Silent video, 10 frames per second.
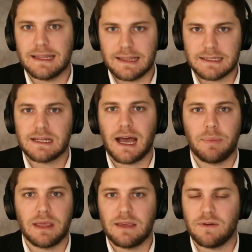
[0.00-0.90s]
this
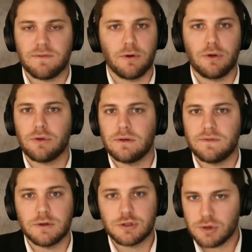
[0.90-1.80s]
topic even further in
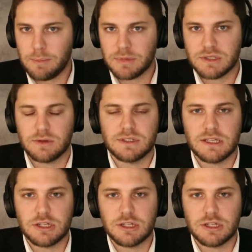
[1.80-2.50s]
future episodes of this show.